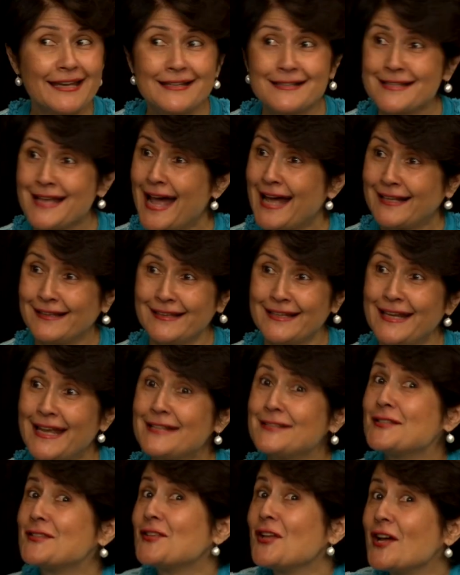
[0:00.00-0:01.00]
Exactly.
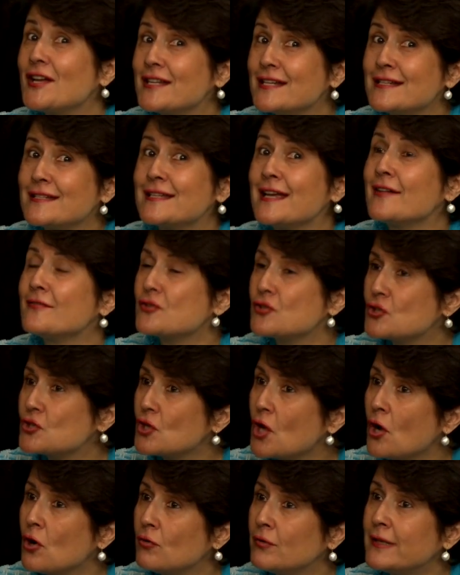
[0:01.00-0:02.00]
And studies have
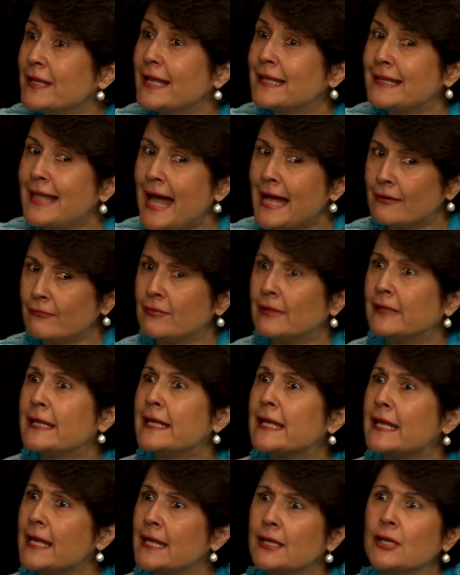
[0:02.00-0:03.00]
shown that that
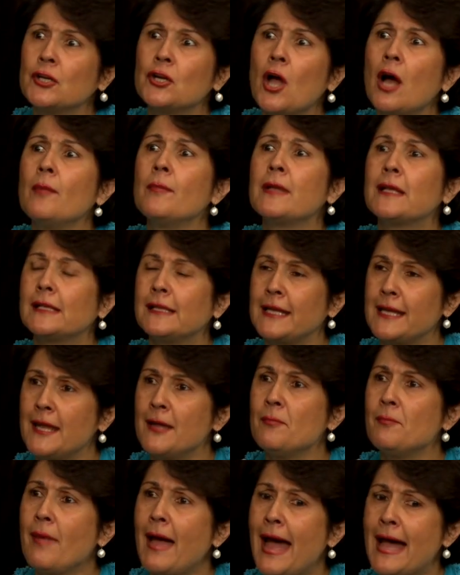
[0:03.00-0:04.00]
really economically
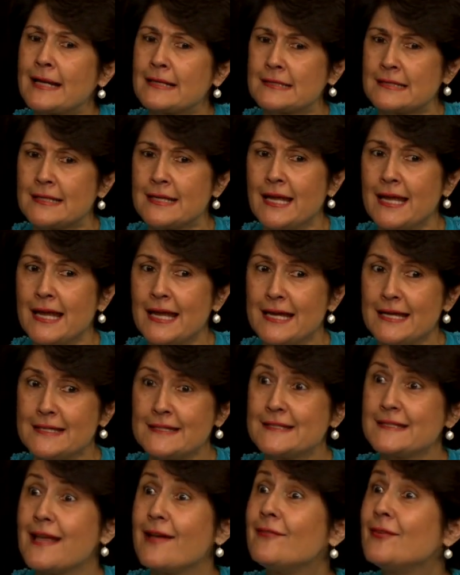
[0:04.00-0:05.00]
impacts
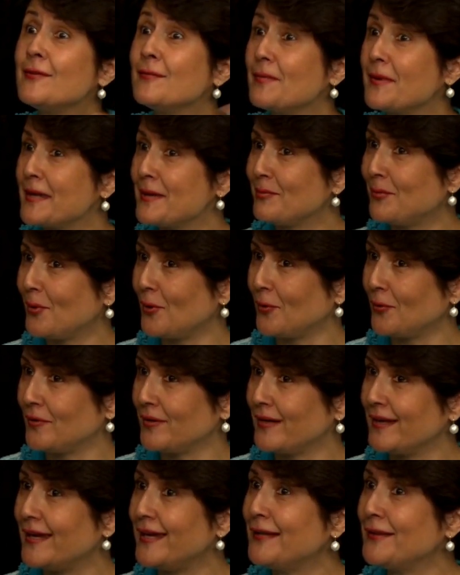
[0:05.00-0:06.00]
7 people
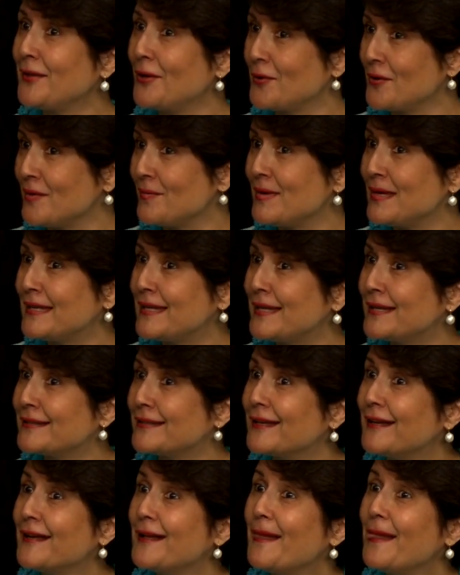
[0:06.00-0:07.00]
in their immediate